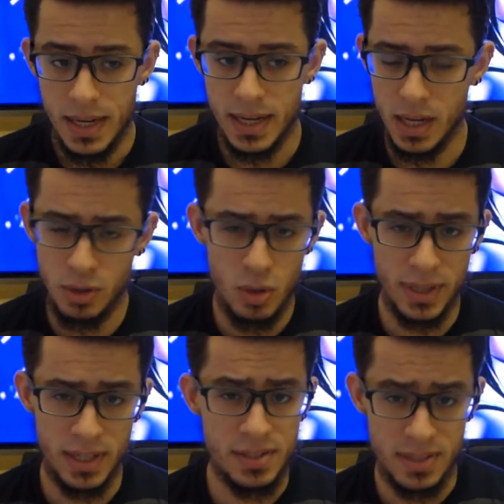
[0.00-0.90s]
And although
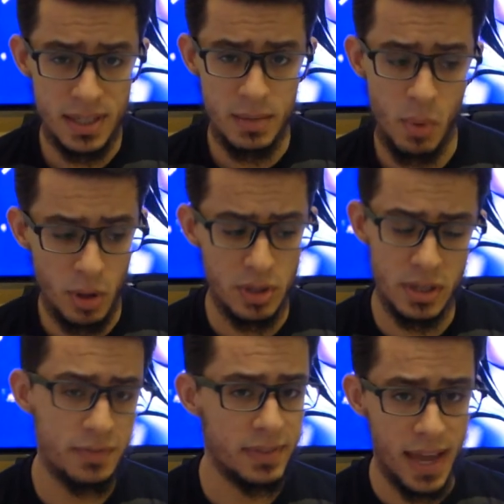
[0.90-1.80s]
I can see a mono
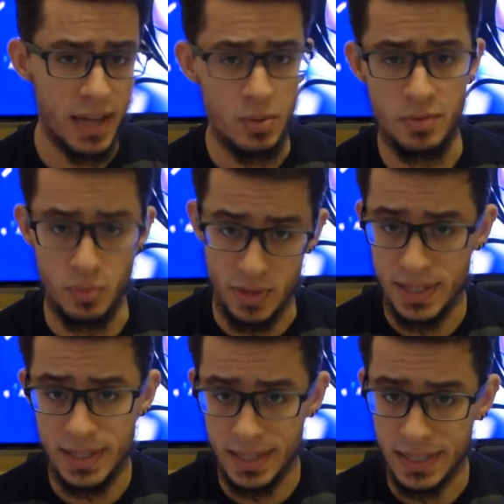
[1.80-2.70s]
earth deck with
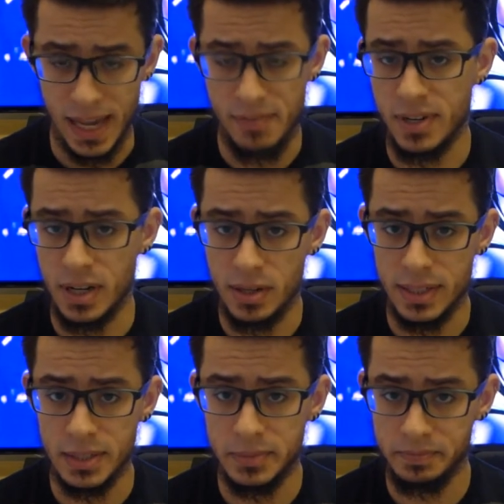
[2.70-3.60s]
Rydia and Kefka on
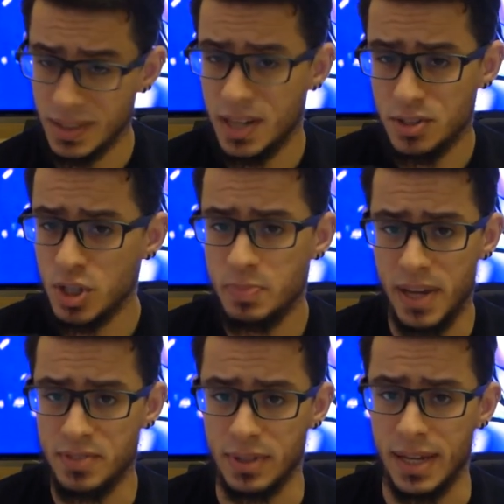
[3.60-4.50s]
it, there's no
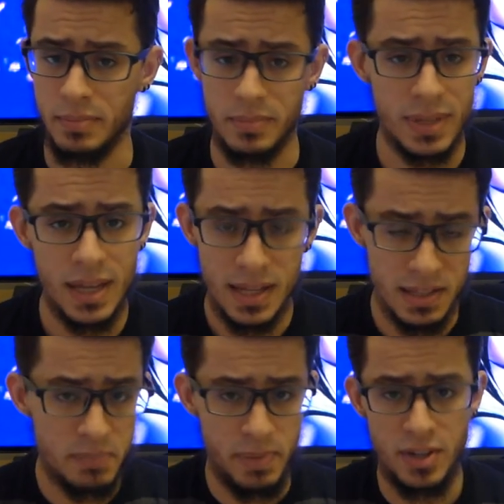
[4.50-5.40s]
space for Kain,
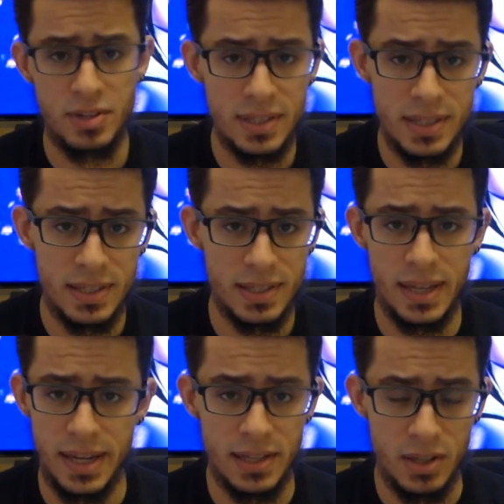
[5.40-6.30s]
especially
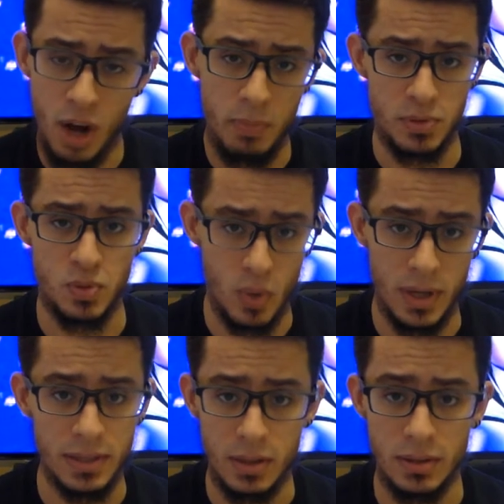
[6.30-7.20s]
in Opus
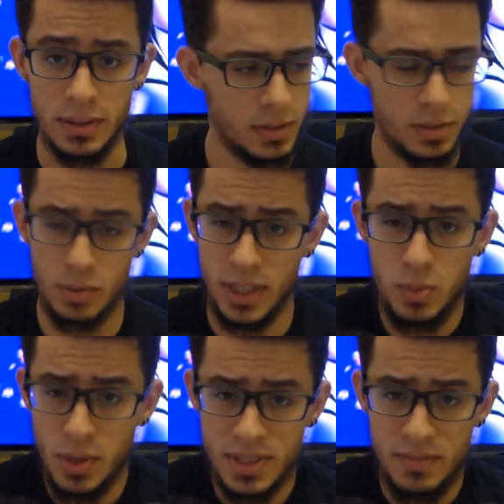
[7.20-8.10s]
1 only. So
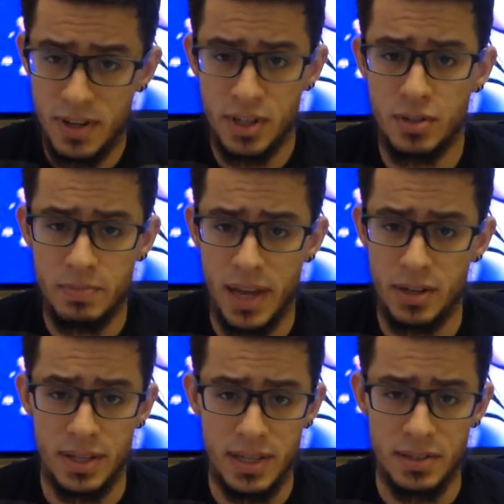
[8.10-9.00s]
that wasn't a very good
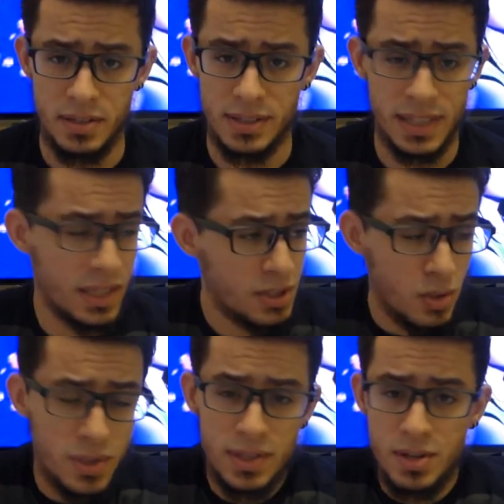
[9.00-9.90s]
method either, like there's no
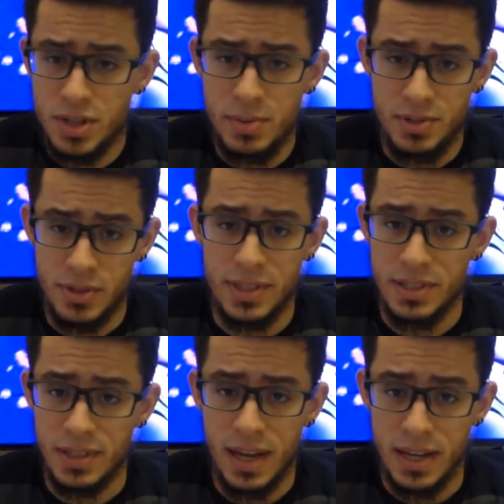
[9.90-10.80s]
synergy between
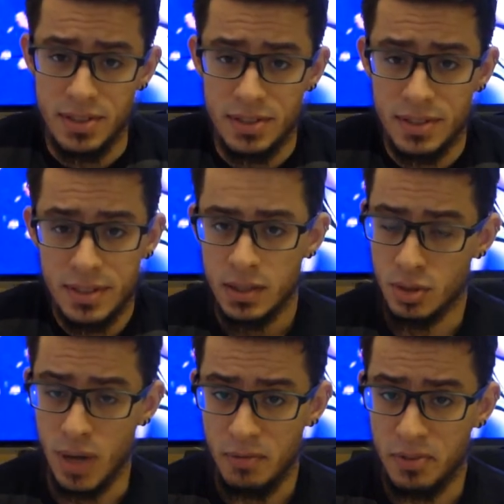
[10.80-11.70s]
these guys.
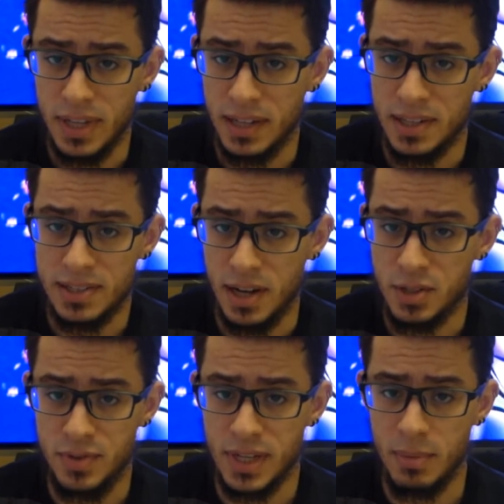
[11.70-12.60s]
So after that I started
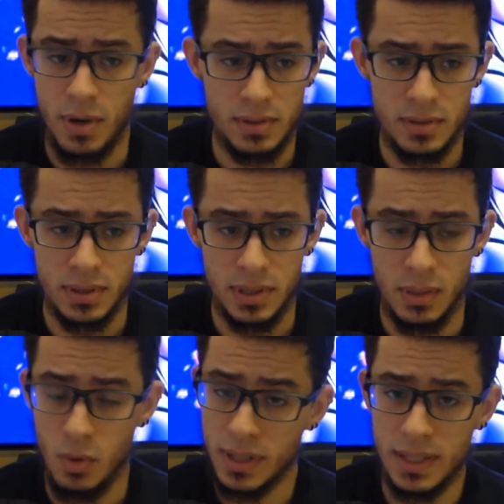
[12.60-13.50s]
thinking about
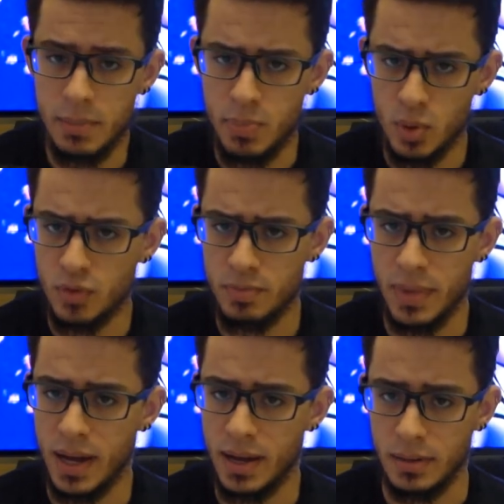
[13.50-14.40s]
what can I build with
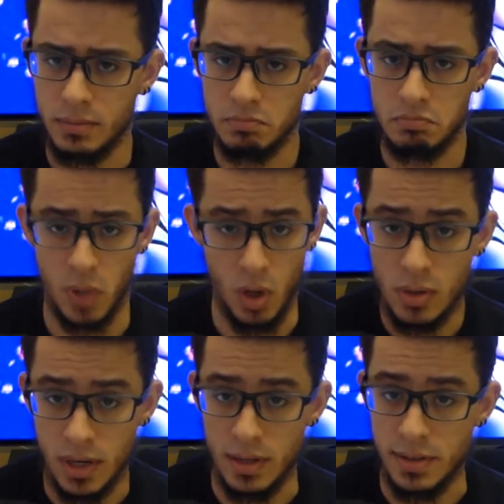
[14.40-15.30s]
my
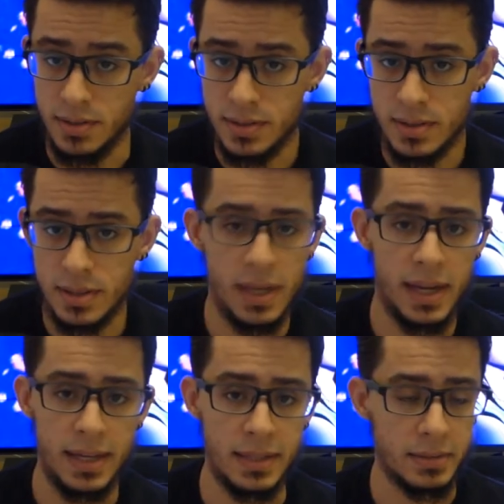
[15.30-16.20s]
own cards.
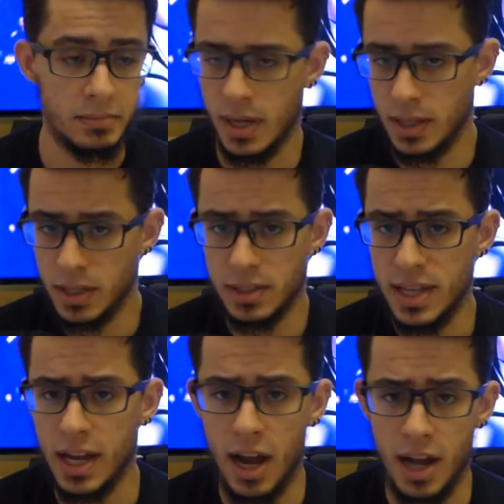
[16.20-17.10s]
And luckily
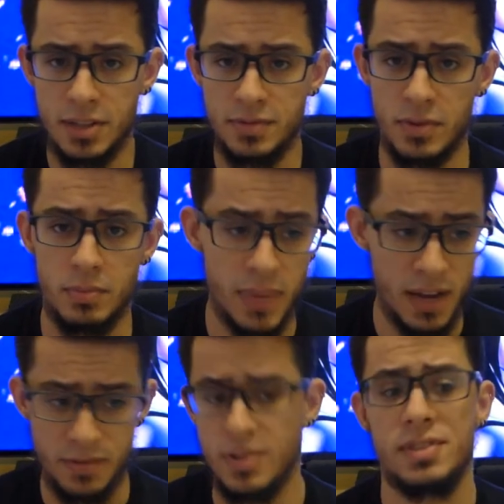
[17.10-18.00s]
I got from my
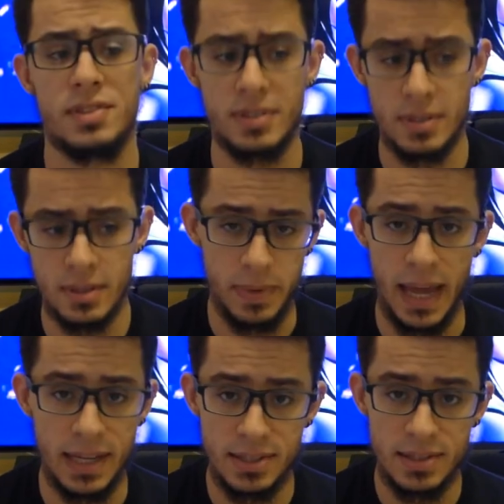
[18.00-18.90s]
first
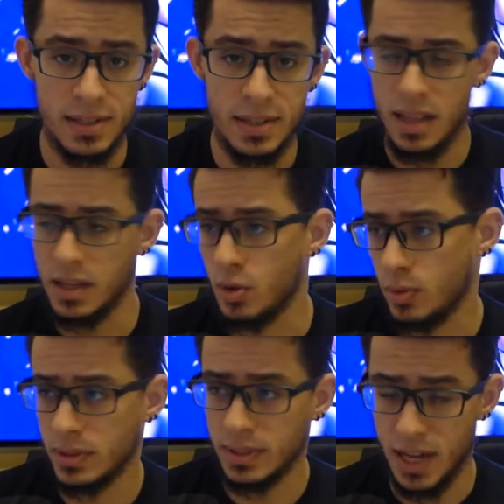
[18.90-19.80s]
packs a
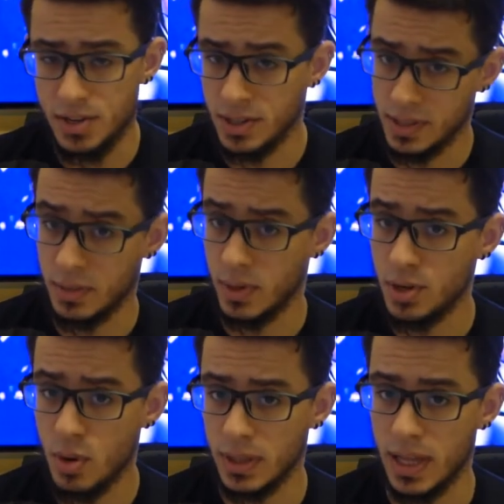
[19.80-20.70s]
Laguna Legend and a
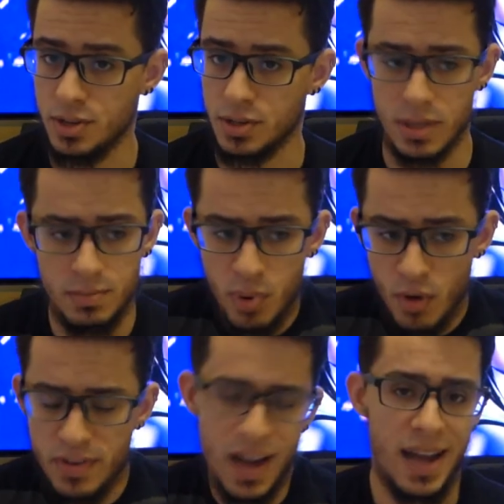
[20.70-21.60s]
Randoa Legend. They're
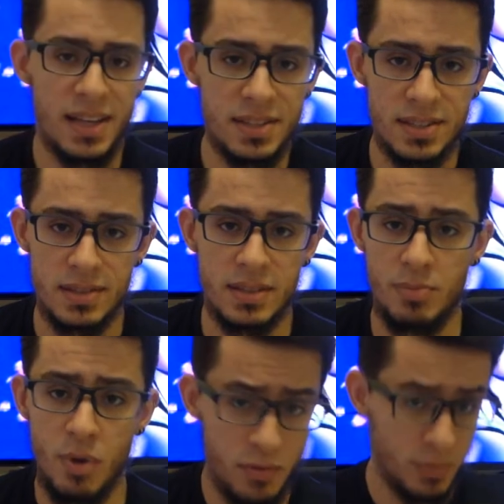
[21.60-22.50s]
both ice, they're
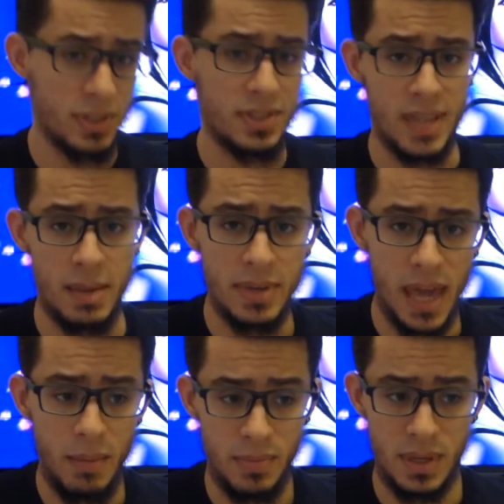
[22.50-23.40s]
both from the same
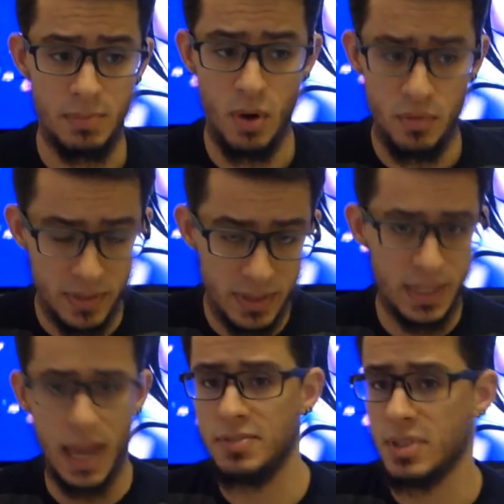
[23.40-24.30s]
game, they
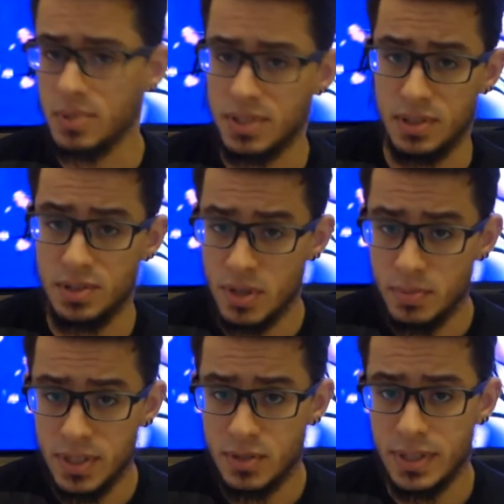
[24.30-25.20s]
both have some synergy
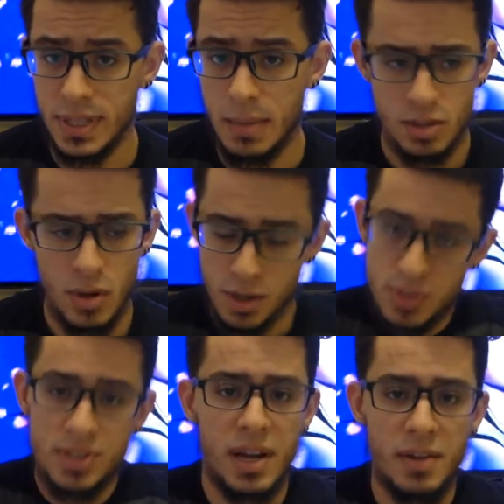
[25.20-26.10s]
between them. So I
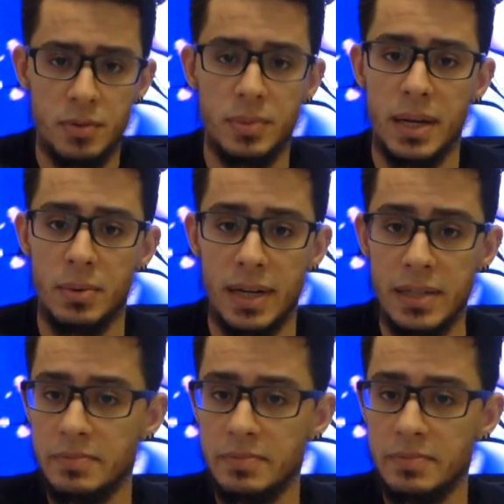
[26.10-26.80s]
should start from there, right?